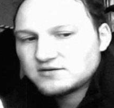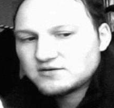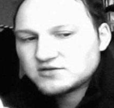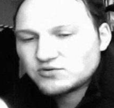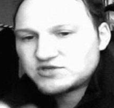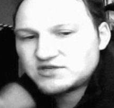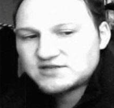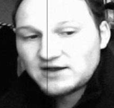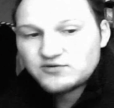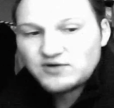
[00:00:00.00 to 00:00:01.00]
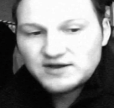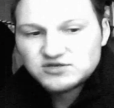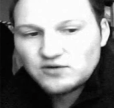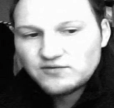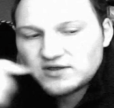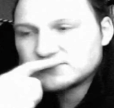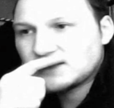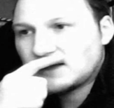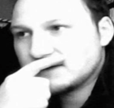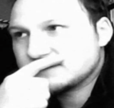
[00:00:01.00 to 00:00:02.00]
So she started crying, she got really
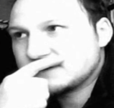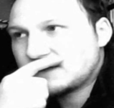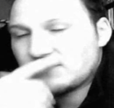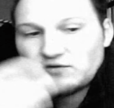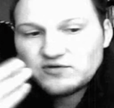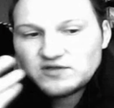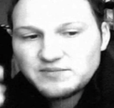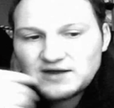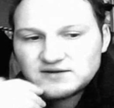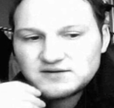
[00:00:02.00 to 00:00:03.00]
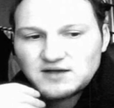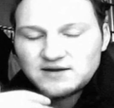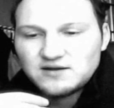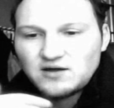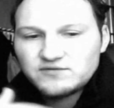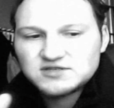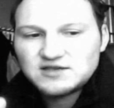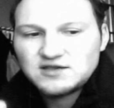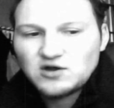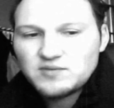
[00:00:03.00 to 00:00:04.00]
upset, and I felt really bad. And obviously,
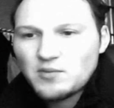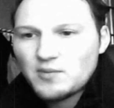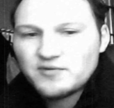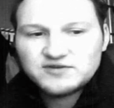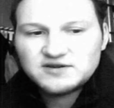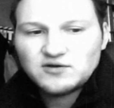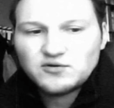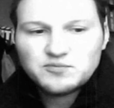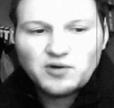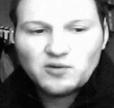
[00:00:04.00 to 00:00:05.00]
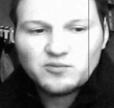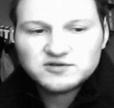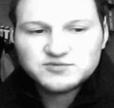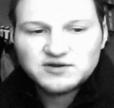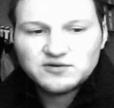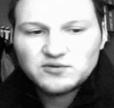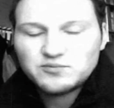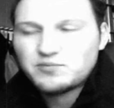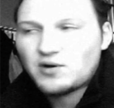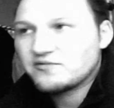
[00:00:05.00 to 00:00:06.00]
you know, me and my brother didn't know who Pop was. We don't know Pop